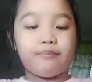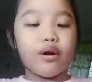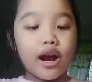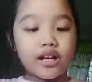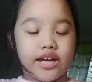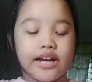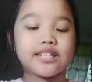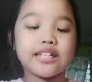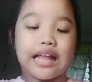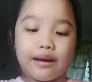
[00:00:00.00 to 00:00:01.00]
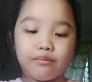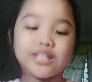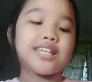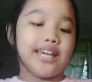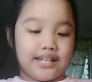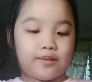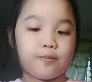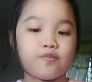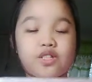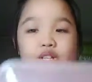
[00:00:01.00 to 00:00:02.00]
Project Slimes Kit.
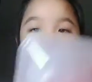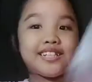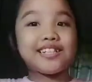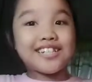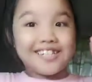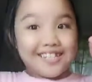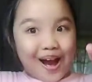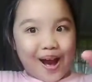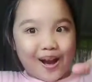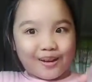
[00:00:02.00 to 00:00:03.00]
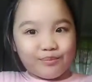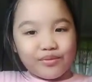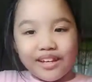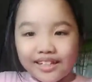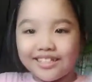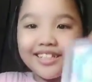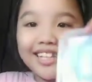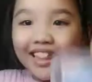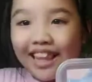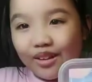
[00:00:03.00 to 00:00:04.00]
So this is a slime. This is a
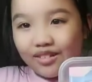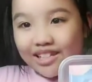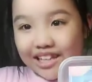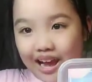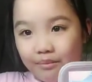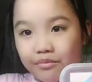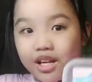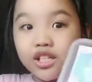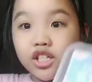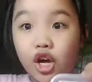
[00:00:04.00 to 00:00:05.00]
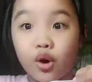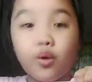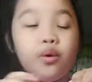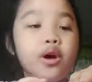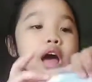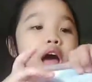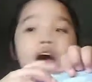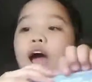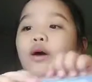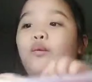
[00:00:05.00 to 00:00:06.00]
cloud slime. So
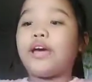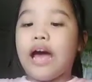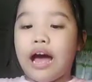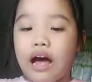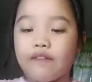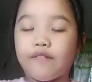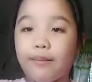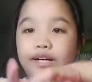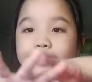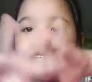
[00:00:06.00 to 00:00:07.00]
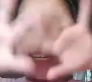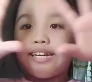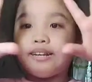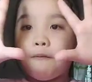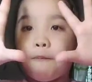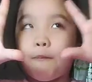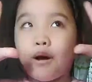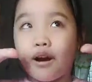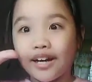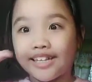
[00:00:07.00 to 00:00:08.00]
we have a
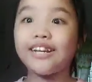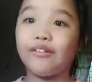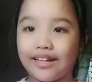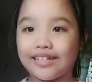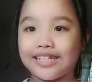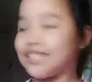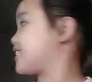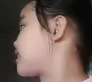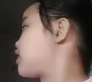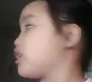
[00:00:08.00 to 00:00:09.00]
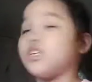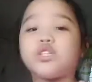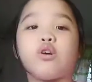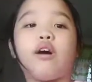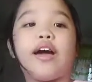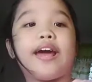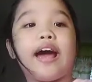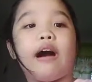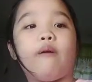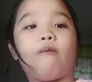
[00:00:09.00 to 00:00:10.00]
materials. So I
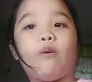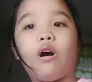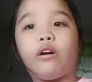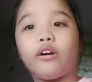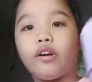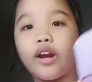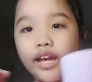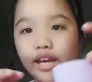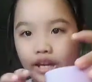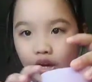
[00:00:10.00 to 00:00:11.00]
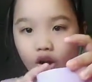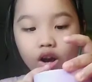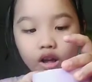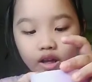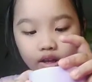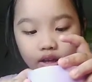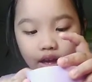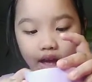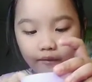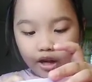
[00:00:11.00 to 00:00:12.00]
have water right here.
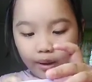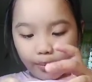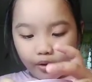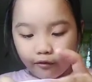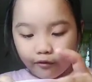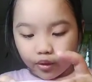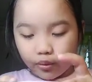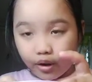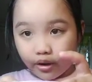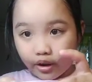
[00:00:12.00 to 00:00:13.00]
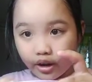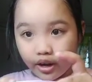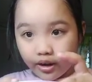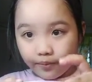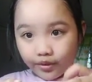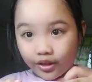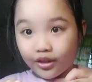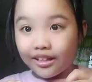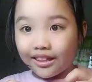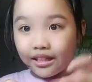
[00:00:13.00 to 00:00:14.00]
I have a cup of full water. You
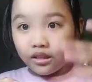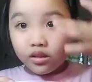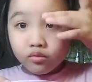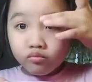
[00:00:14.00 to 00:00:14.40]
need this.